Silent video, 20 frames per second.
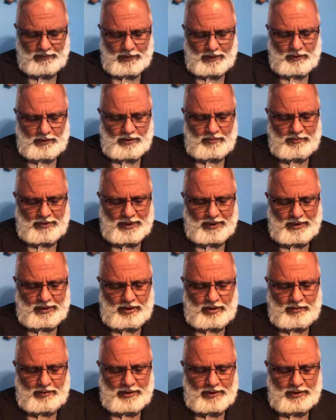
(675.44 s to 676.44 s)
with my
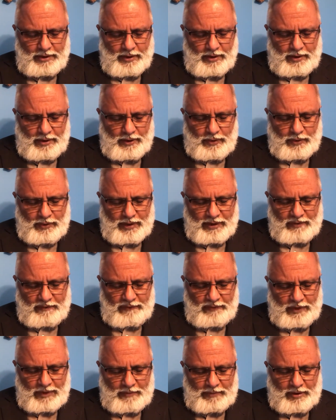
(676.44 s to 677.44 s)
garment and cloak and
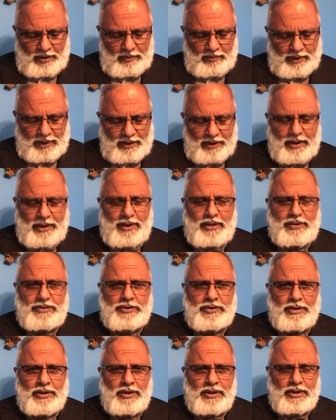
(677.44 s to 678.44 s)
fell upon my knees
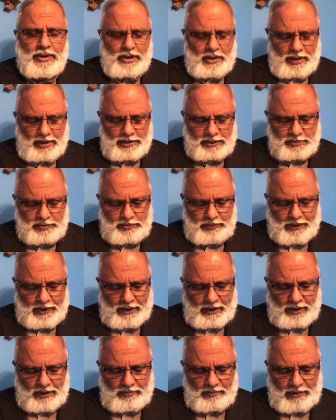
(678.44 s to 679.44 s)
and spread
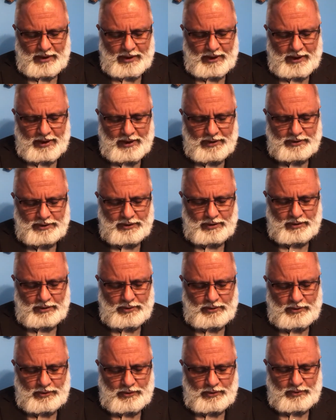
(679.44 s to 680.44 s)
out my hands to the
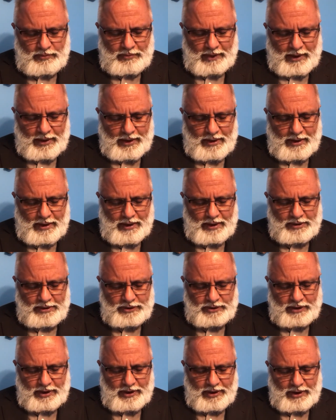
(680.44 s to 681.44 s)
Lord my God,
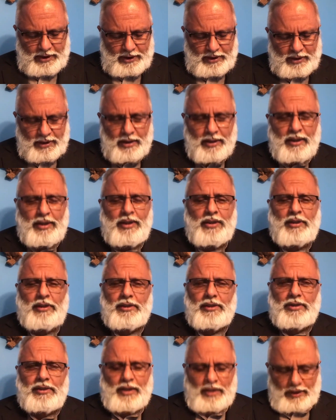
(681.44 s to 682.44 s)
saying,
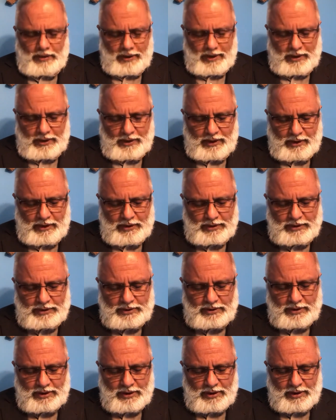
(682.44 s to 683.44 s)
Now here he is.
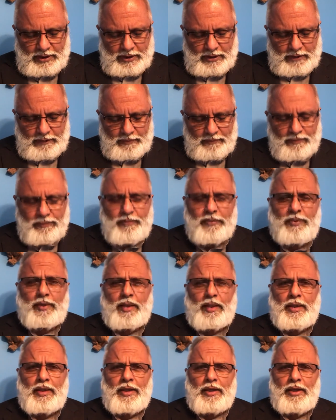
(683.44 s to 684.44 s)

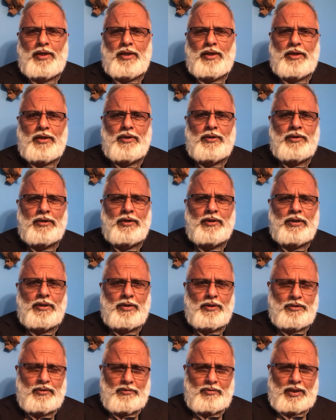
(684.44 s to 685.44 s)
He heard, he
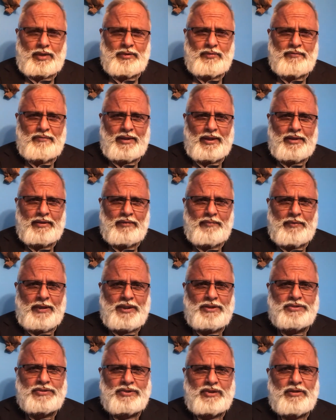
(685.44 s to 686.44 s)
heard about the
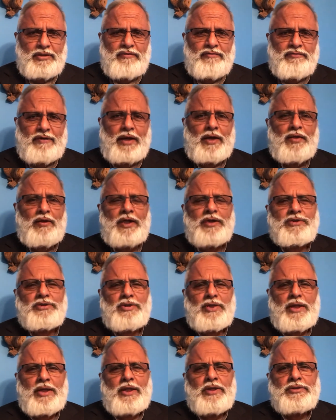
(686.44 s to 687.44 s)
big sin and violation
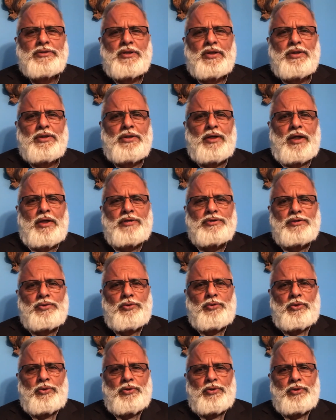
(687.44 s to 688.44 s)
against God's
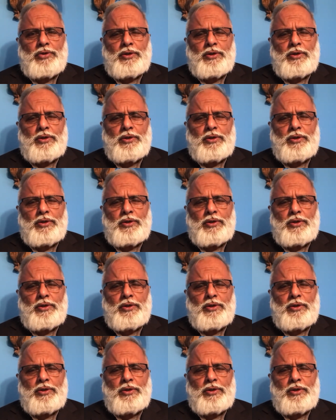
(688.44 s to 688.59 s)
law